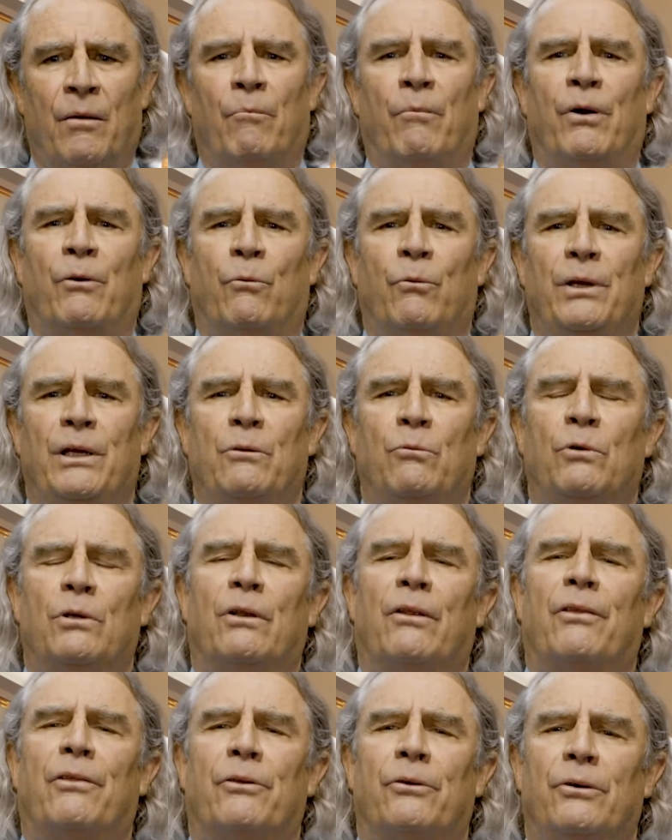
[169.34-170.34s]
But we
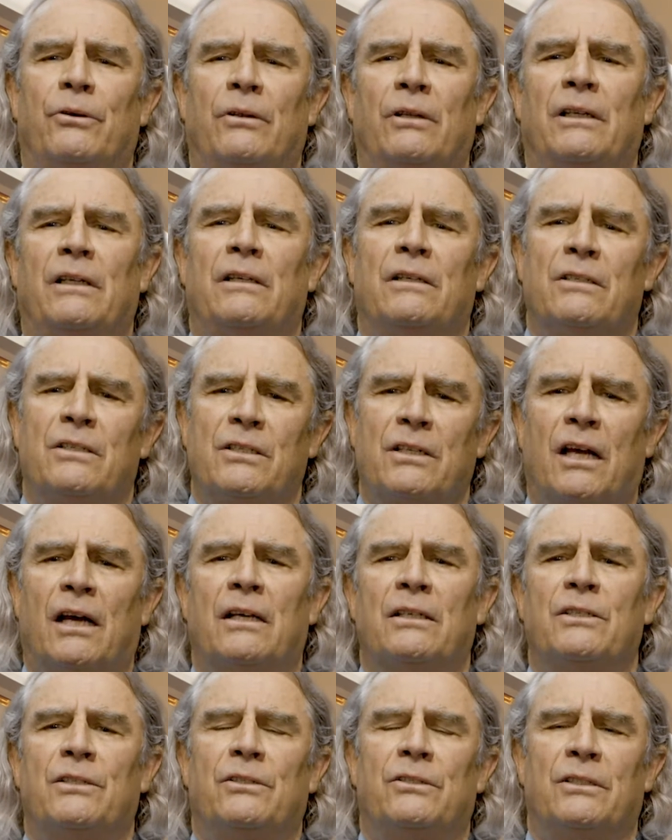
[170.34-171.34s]
will thoroughly
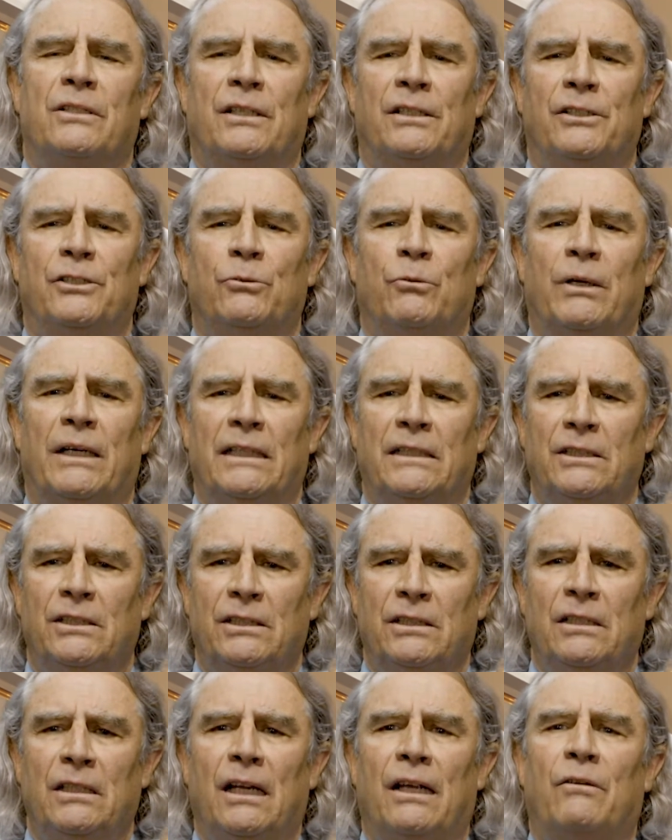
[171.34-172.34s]
discuss your
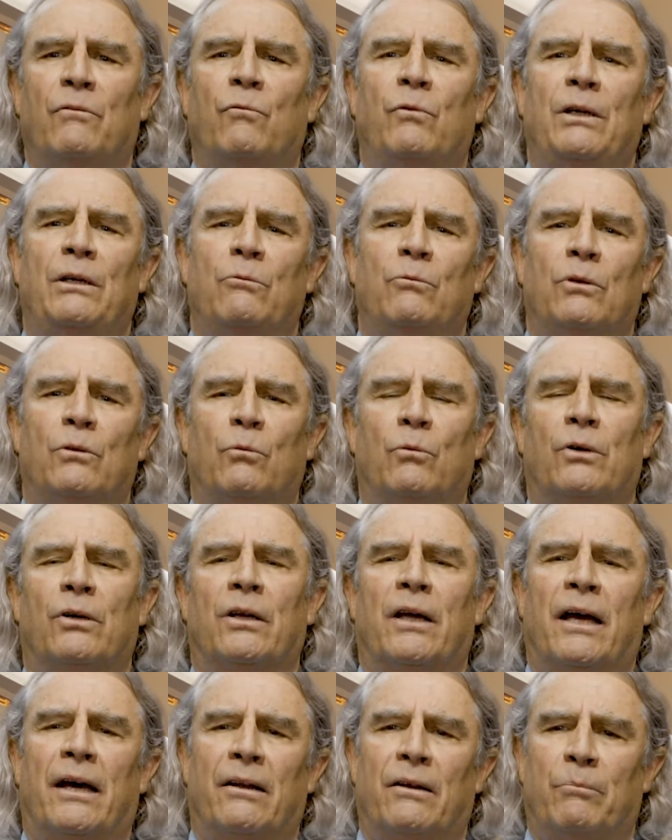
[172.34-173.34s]
situation, and we will
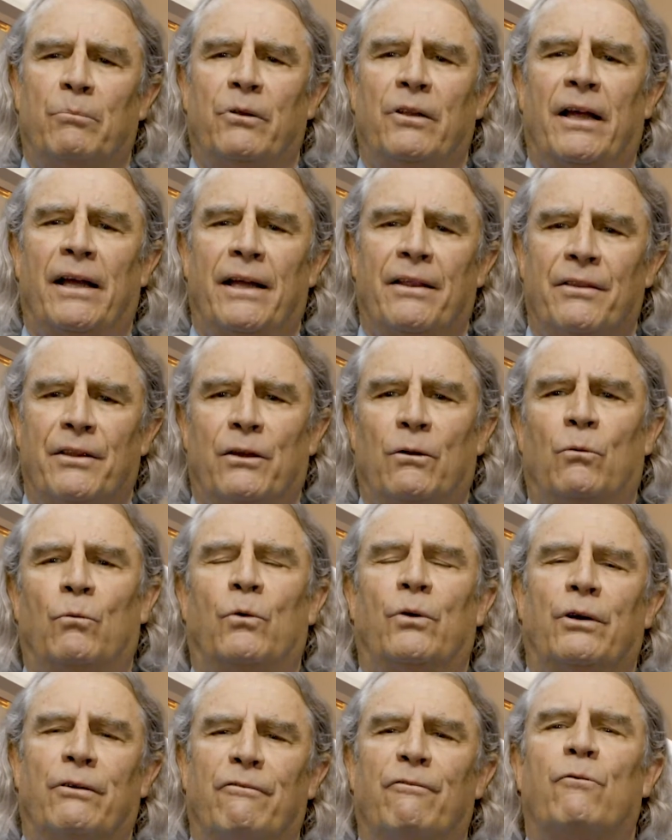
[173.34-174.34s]
work out a plan that will
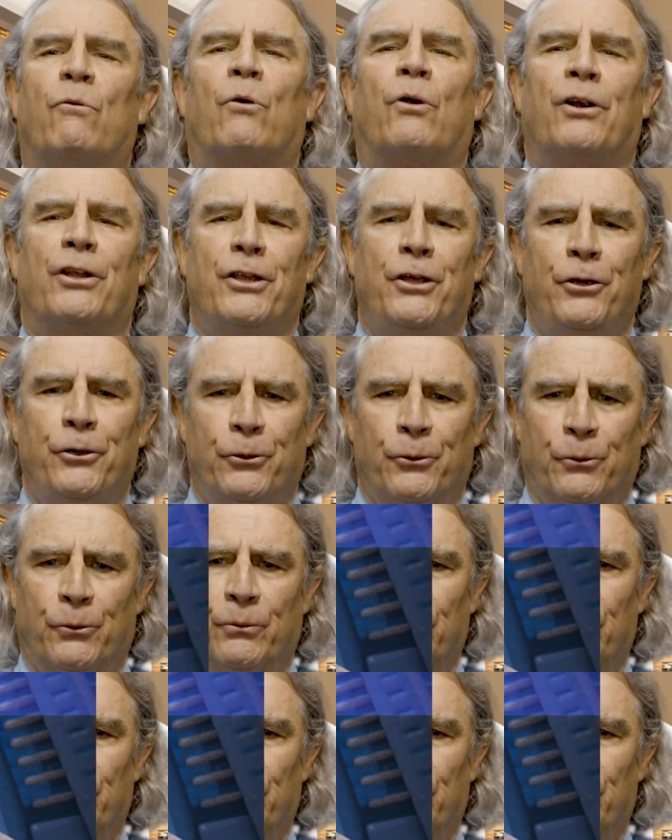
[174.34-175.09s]
work for you.